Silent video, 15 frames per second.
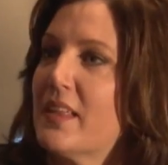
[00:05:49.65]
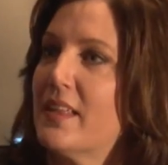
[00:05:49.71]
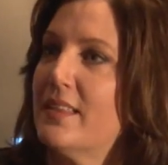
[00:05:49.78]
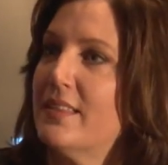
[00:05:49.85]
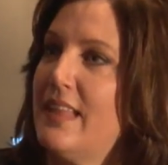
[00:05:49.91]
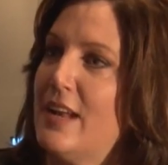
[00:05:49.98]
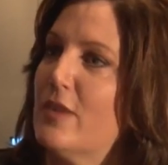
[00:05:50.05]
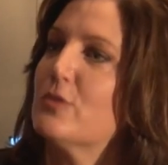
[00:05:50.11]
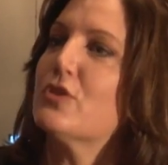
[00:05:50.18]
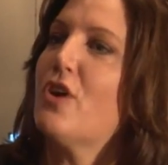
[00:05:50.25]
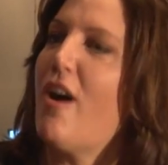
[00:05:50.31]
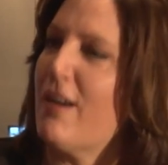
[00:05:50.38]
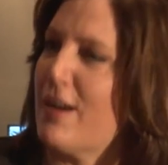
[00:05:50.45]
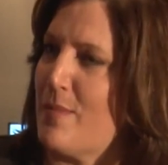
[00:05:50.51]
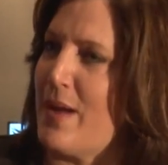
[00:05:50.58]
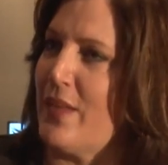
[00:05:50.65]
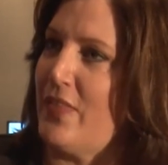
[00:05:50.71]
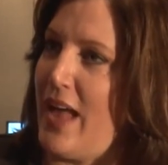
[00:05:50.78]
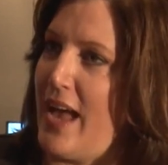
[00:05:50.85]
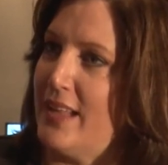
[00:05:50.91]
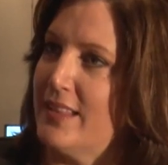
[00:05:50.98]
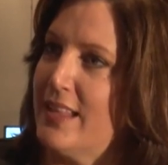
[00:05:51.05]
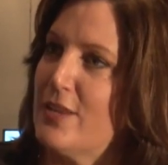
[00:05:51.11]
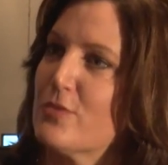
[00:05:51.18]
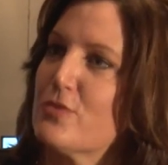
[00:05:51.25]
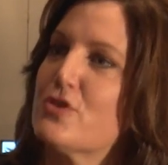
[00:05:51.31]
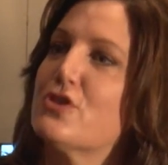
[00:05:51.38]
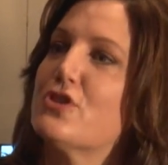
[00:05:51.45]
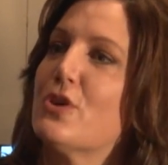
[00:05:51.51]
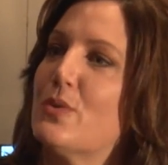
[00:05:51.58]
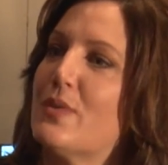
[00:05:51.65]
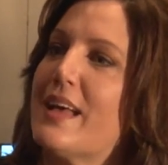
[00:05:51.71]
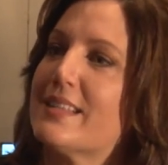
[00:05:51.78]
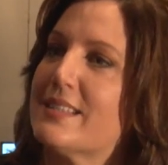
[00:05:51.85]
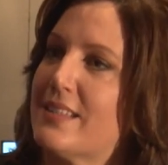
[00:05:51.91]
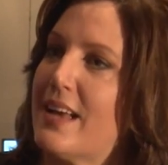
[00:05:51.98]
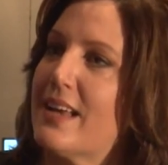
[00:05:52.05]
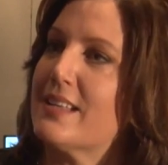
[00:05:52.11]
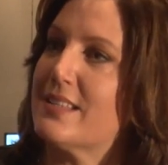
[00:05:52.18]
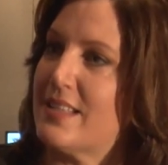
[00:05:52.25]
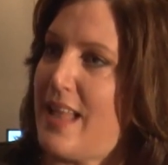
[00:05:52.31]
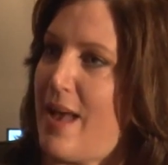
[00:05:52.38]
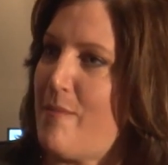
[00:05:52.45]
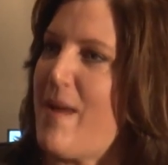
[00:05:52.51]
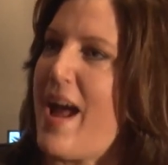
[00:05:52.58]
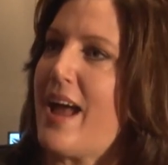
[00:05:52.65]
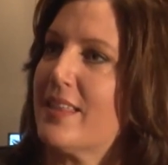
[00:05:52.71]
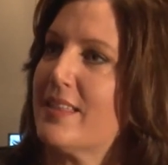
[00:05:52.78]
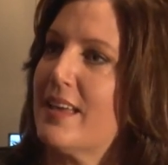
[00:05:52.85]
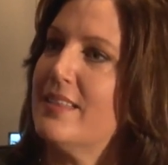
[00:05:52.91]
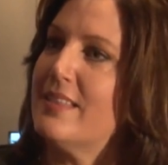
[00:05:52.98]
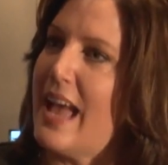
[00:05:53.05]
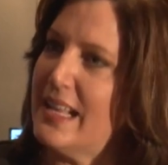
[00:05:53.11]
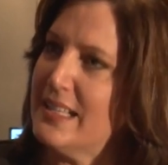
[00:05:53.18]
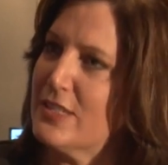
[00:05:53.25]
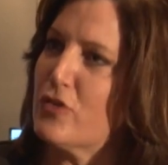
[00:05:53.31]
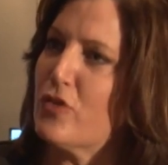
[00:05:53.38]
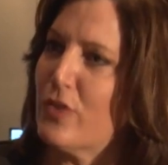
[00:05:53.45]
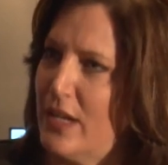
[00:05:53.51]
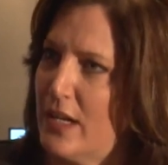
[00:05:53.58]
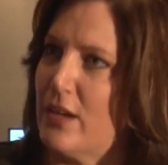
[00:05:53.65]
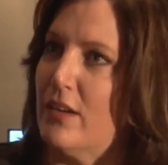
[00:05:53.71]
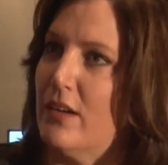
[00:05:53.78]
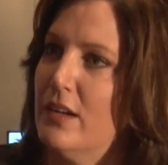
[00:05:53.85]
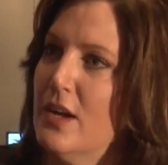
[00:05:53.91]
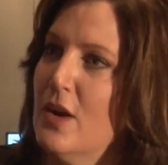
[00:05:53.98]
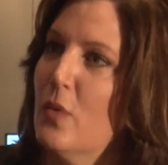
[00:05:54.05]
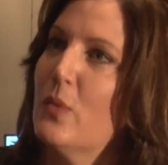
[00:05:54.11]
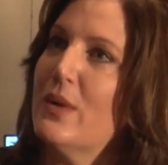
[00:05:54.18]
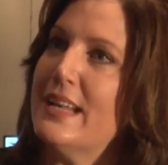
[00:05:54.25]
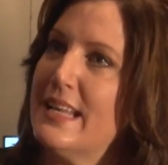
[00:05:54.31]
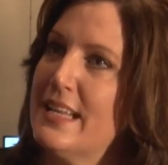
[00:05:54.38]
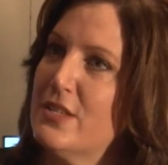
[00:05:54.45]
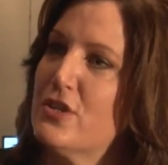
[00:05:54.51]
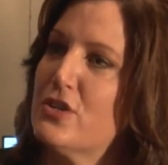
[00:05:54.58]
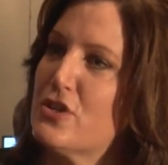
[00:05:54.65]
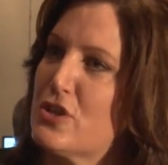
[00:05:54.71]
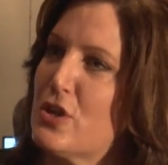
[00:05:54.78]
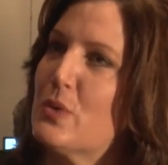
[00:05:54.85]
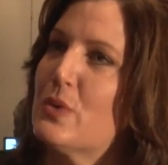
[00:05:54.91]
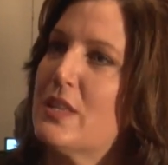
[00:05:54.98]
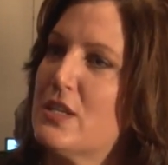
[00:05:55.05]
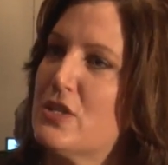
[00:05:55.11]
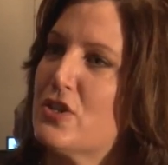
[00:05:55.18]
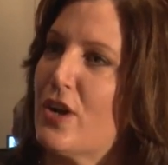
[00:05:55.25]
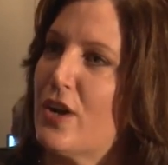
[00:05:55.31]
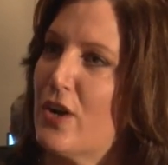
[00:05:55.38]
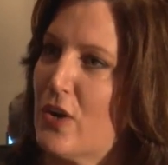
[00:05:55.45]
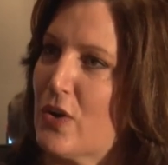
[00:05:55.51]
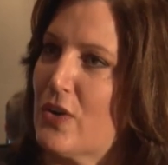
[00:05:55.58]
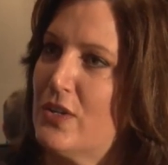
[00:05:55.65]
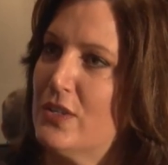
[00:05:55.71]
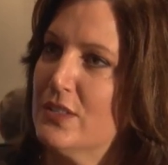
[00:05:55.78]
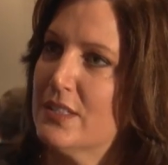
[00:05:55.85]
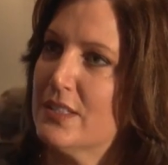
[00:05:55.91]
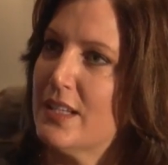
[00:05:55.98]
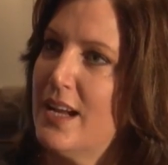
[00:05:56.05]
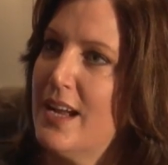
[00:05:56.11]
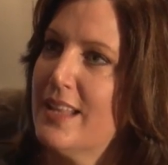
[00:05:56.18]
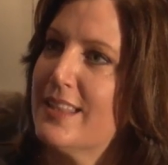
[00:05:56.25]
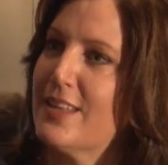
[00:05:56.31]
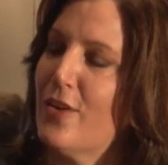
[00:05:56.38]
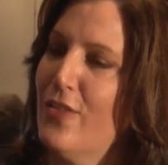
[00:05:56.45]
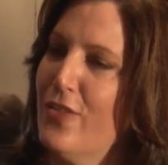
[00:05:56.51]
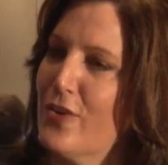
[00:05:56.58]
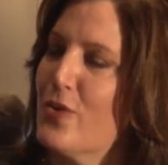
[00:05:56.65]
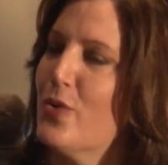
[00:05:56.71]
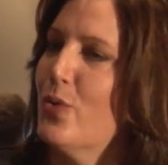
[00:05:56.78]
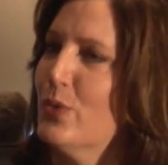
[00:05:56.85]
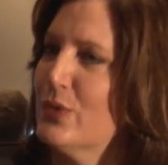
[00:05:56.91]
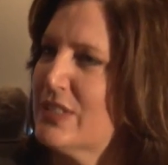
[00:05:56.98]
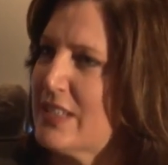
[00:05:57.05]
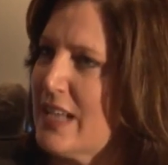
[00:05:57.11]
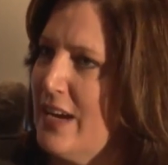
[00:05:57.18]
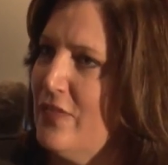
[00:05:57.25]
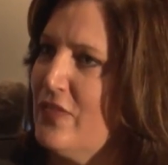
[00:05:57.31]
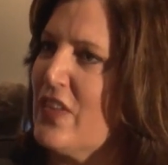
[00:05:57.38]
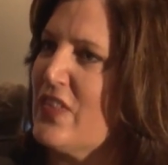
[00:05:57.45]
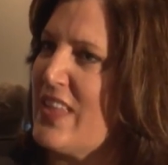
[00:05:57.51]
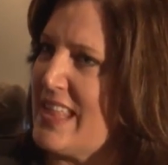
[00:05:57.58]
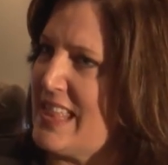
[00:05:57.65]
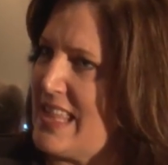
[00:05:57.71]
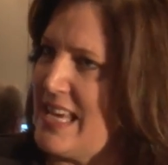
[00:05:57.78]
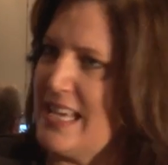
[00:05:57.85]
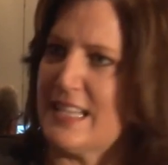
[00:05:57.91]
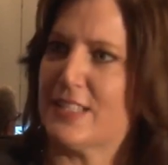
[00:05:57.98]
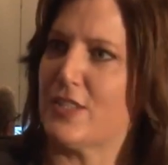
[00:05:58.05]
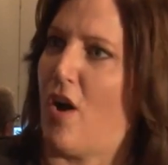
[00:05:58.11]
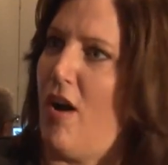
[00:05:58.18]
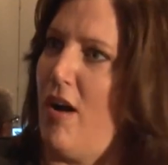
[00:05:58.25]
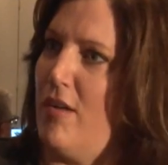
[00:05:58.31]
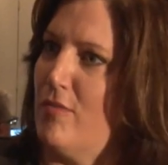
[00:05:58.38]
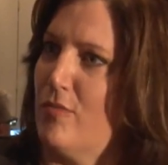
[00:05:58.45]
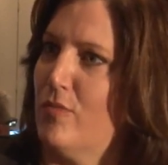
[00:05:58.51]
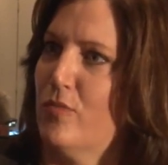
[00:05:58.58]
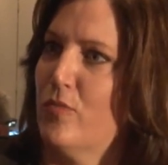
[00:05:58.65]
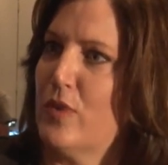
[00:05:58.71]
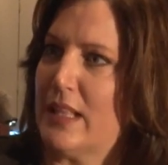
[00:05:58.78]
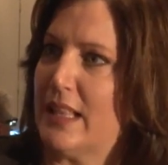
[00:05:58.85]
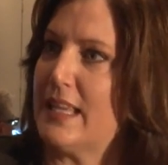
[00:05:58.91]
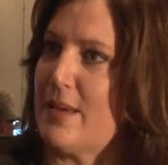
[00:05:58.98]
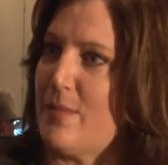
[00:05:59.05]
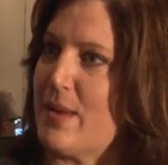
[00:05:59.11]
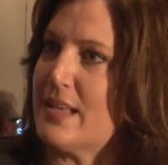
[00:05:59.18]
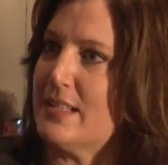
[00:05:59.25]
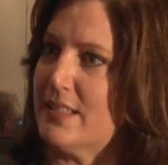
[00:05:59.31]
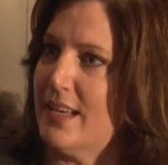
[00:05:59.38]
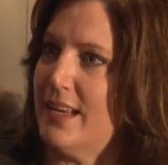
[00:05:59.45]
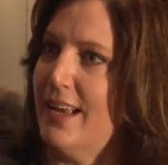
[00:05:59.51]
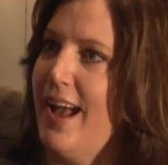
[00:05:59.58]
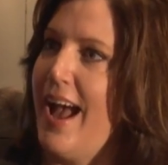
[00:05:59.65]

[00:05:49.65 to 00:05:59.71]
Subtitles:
They don't talk about that. They don't show that science and that math. And that's critical. We need to show these young girls that all the cool stuff that they think is really amazing